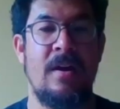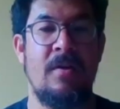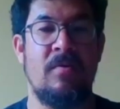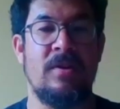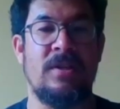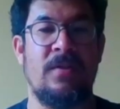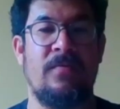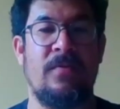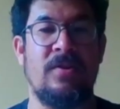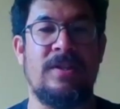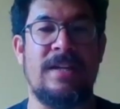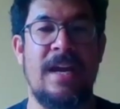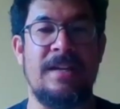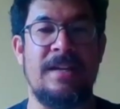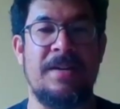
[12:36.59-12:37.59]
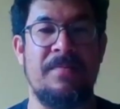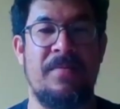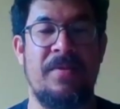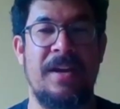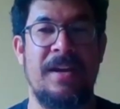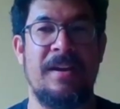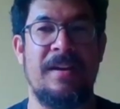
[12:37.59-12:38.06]
Whereas if you set
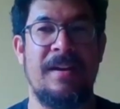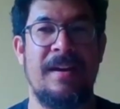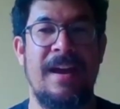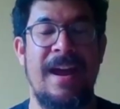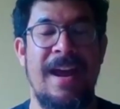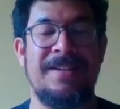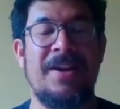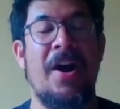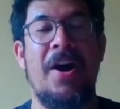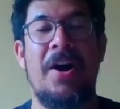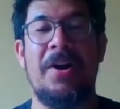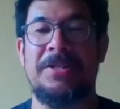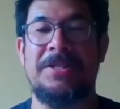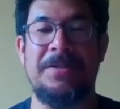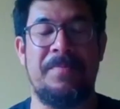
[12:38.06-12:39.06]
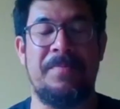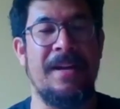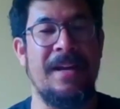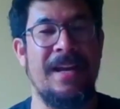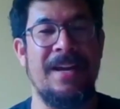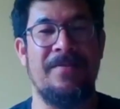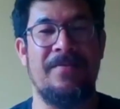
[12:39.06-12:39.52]
something, it's harder to
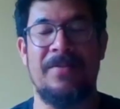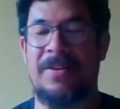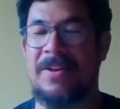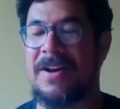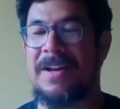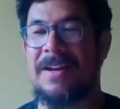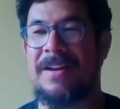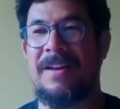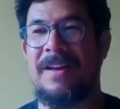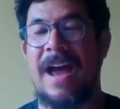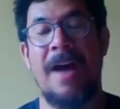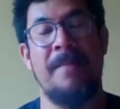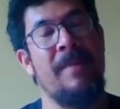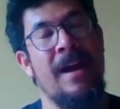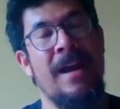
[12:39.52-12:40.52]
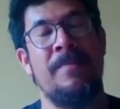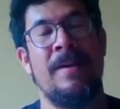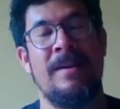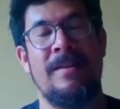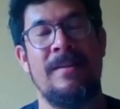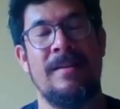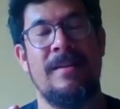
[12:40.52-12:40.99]
believe, and
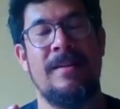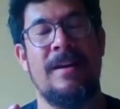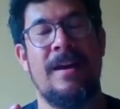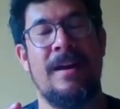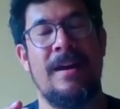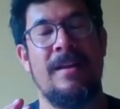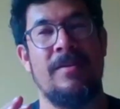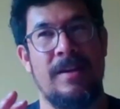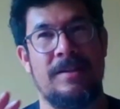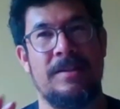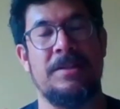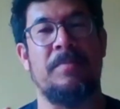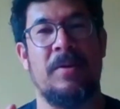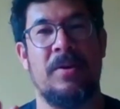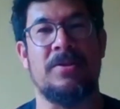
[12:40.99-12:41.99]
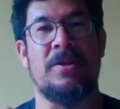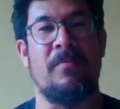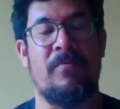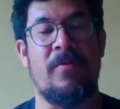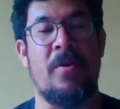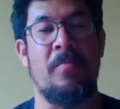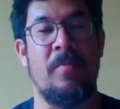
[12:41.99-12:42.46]
maybe this is because I'm
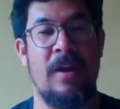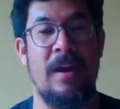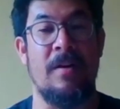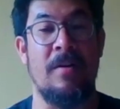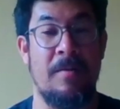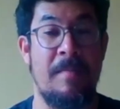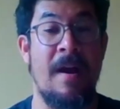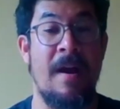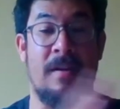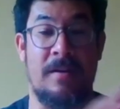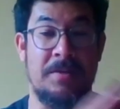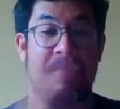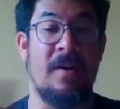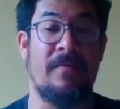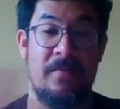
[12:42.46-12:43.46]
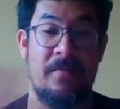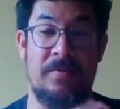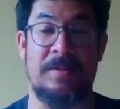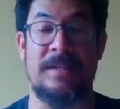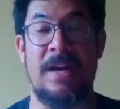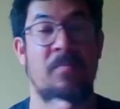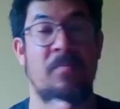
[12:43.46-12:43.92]
from here and Americans might feel the
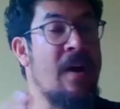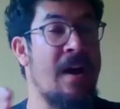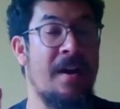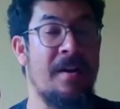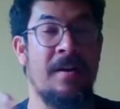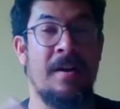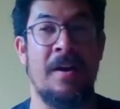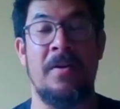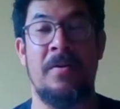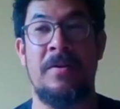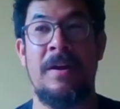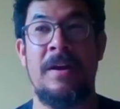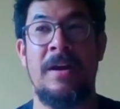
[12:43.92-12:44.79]
same way. I don't know.